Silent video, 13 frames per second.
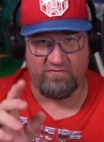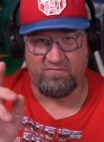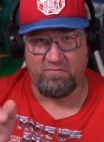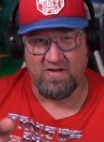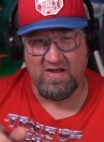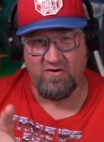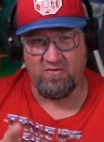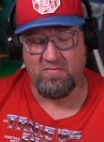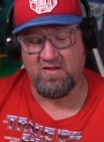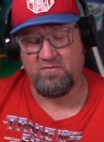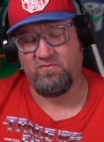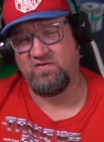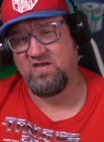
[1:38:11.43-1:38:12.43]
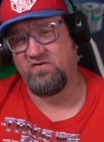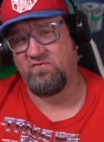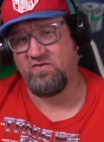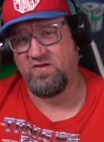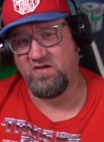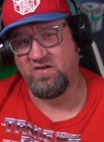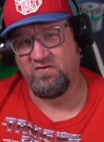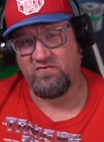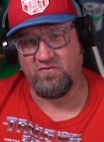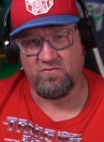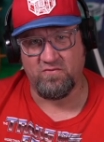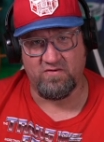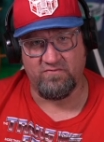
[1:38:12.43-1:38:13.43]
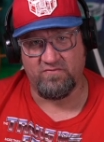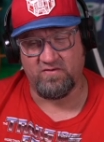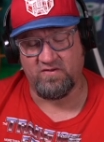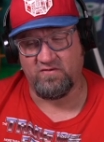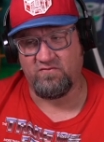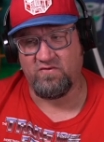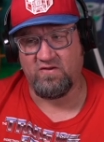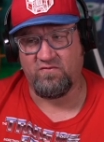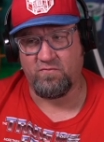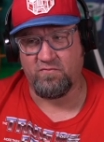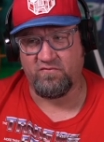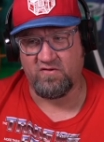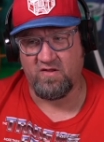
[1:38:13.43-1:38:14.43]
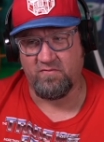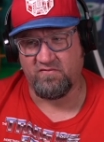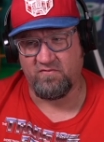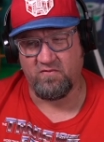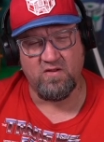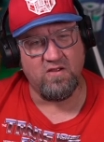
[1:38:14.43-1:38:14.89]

Spider-Man was actually in an issue of Transformers comics.